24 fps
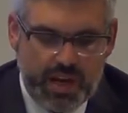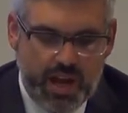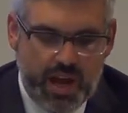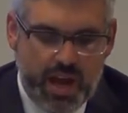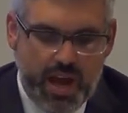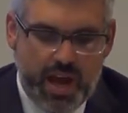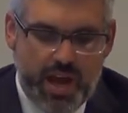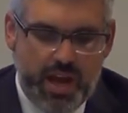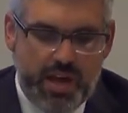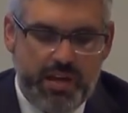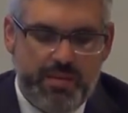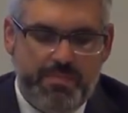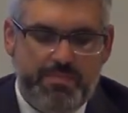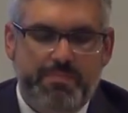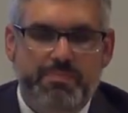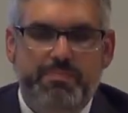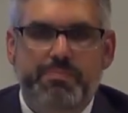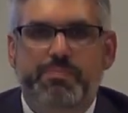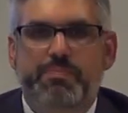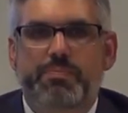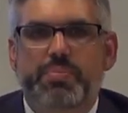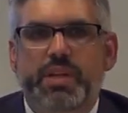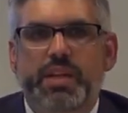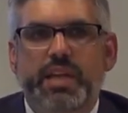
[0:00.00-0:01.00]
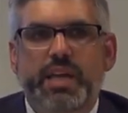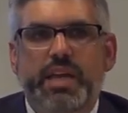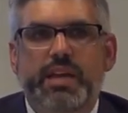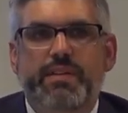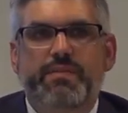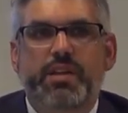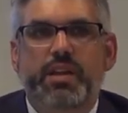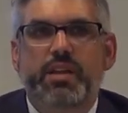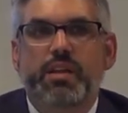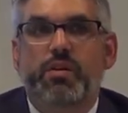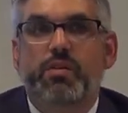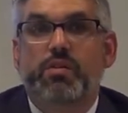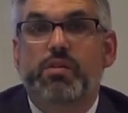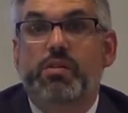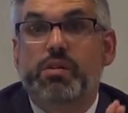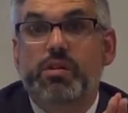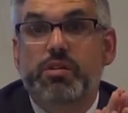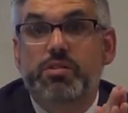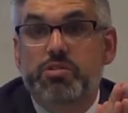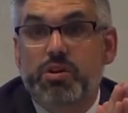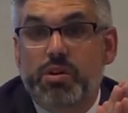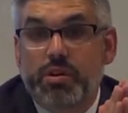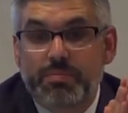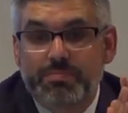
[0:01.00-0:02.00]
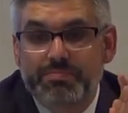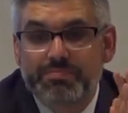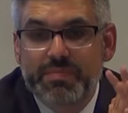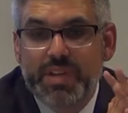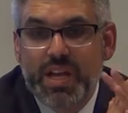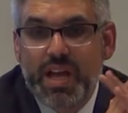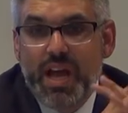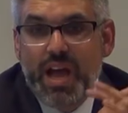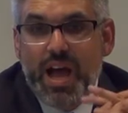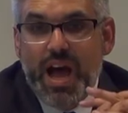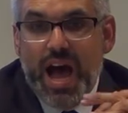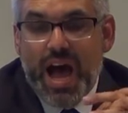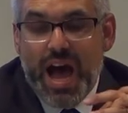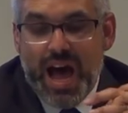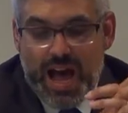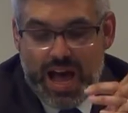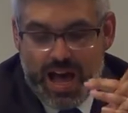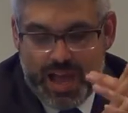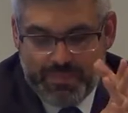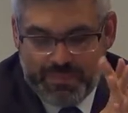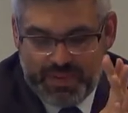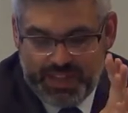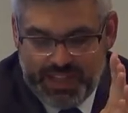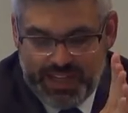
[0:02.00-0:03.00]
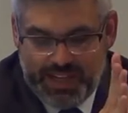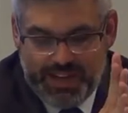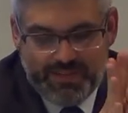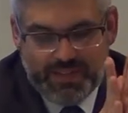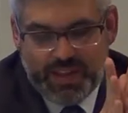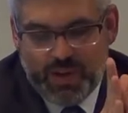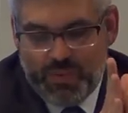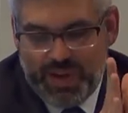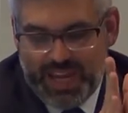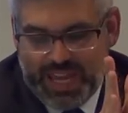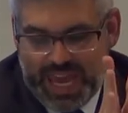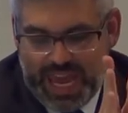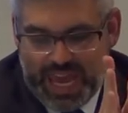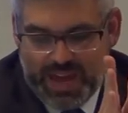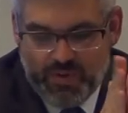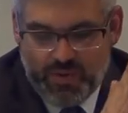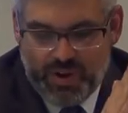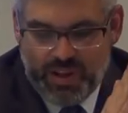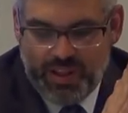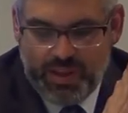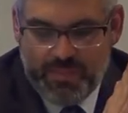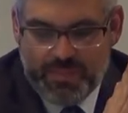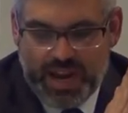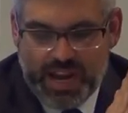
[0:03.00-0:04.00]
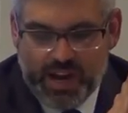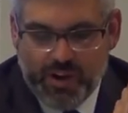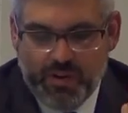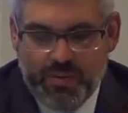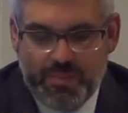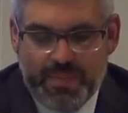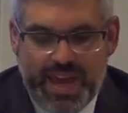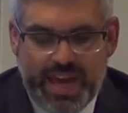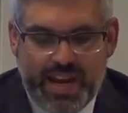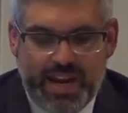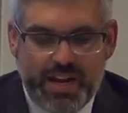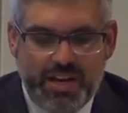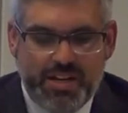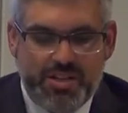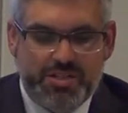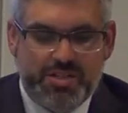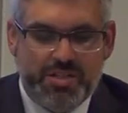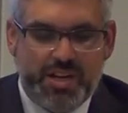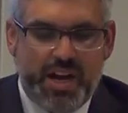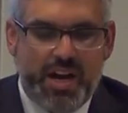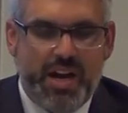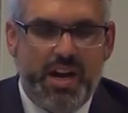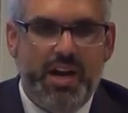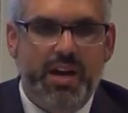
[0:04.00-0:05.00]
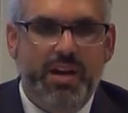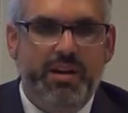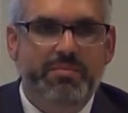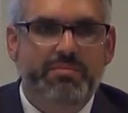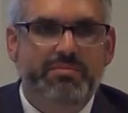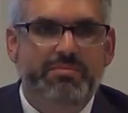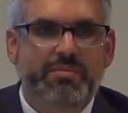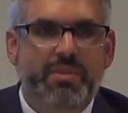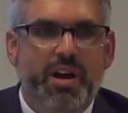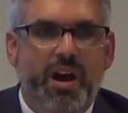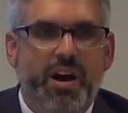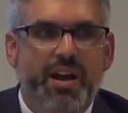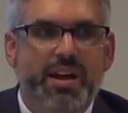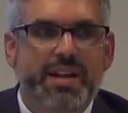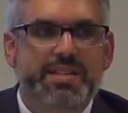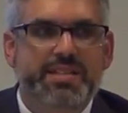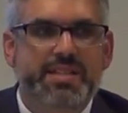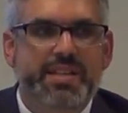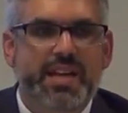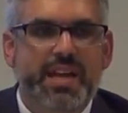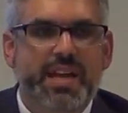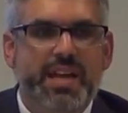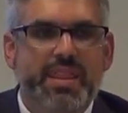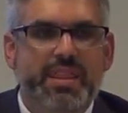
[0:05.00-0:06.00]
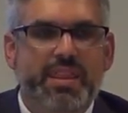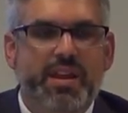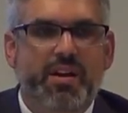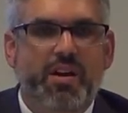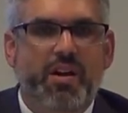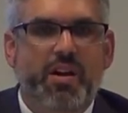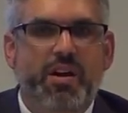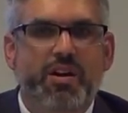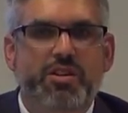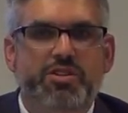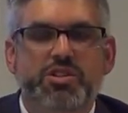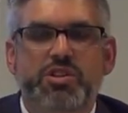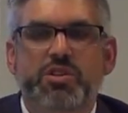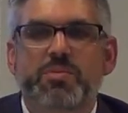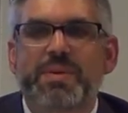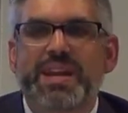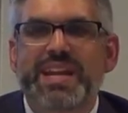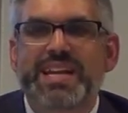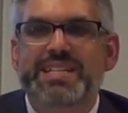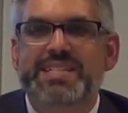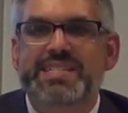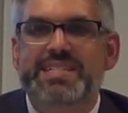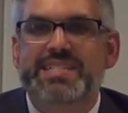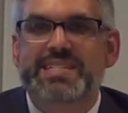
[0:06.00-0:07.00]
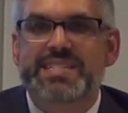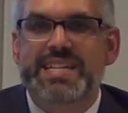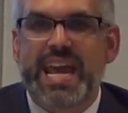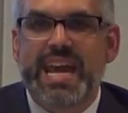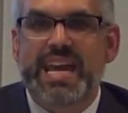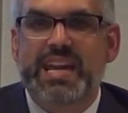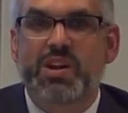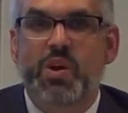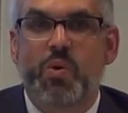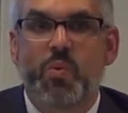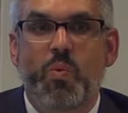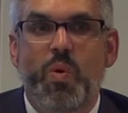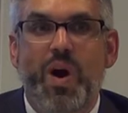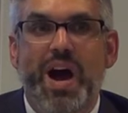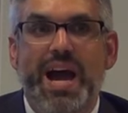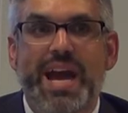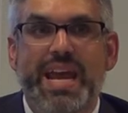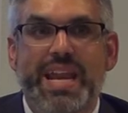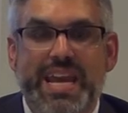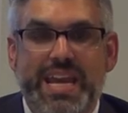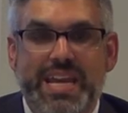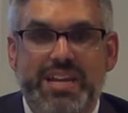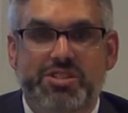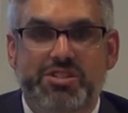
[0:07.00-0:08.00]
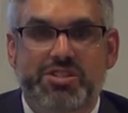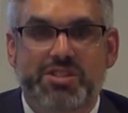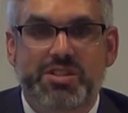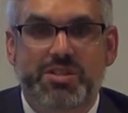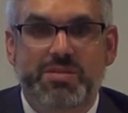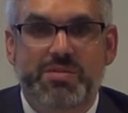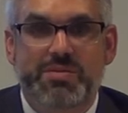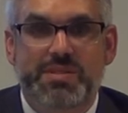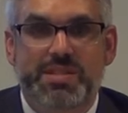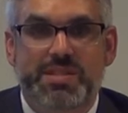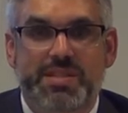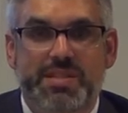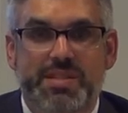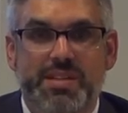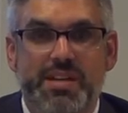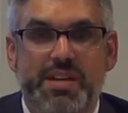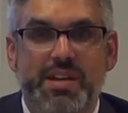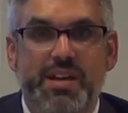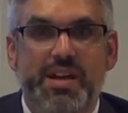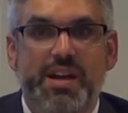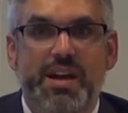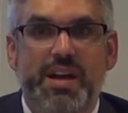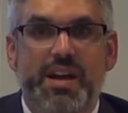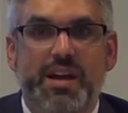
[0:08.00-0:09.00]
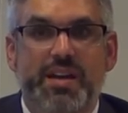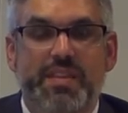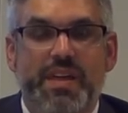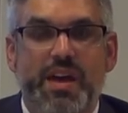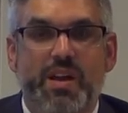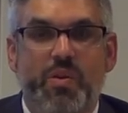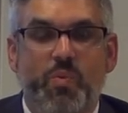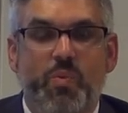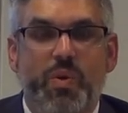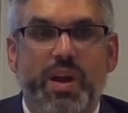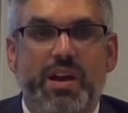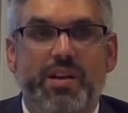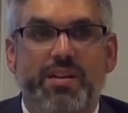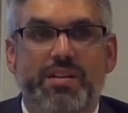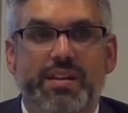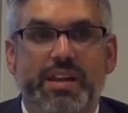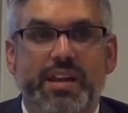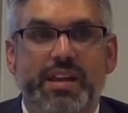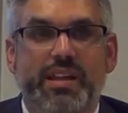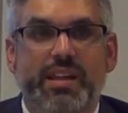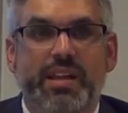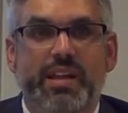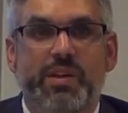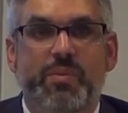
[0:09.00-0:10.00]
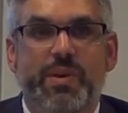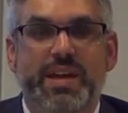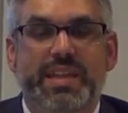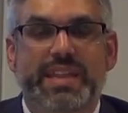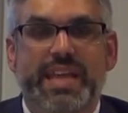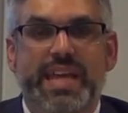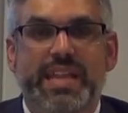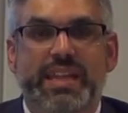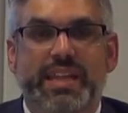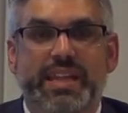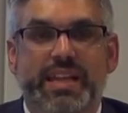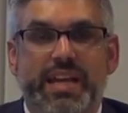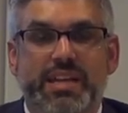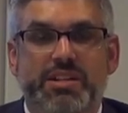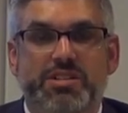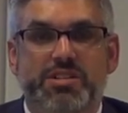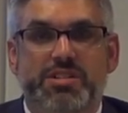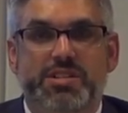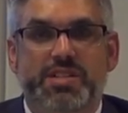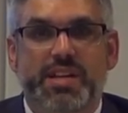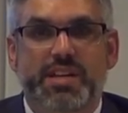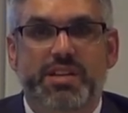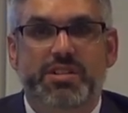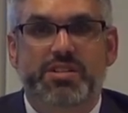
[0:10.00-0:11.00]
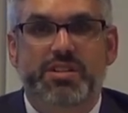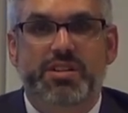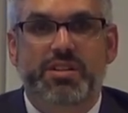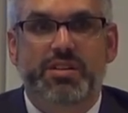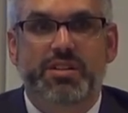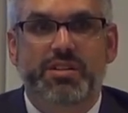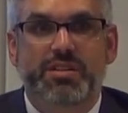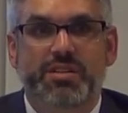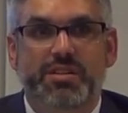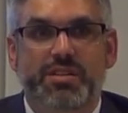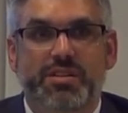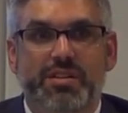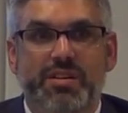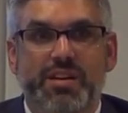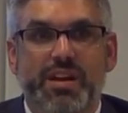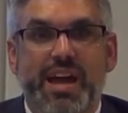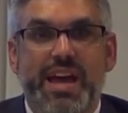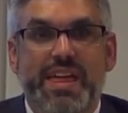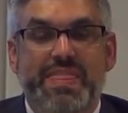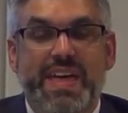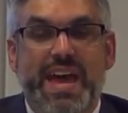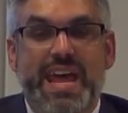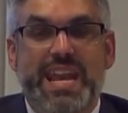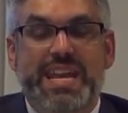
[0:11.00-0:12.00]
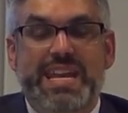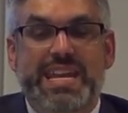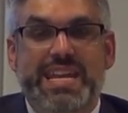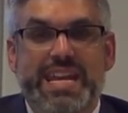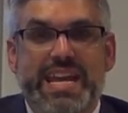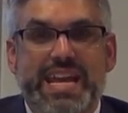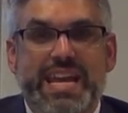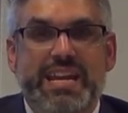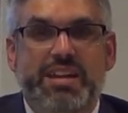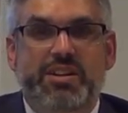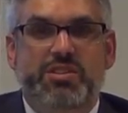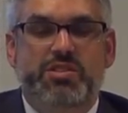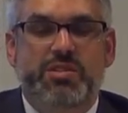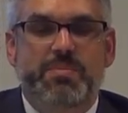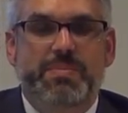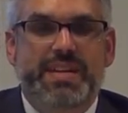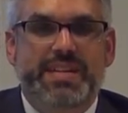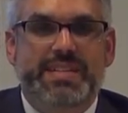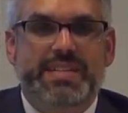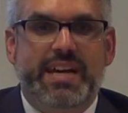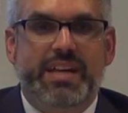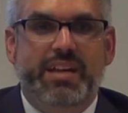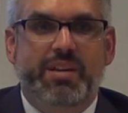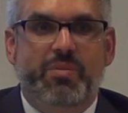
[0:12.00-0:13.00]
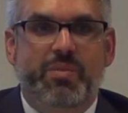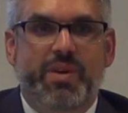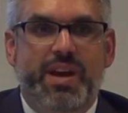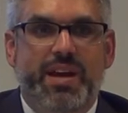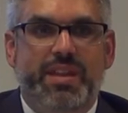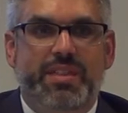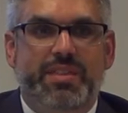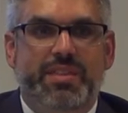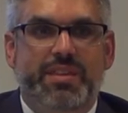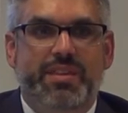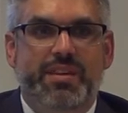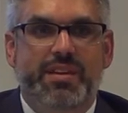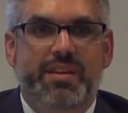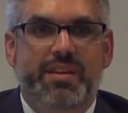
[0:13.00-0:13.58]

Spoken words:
I believe in local control. I believe that we can't really micromanage. Honestly, there are too many statewide issues that we are dealing with in the legislature that need to be dealt with.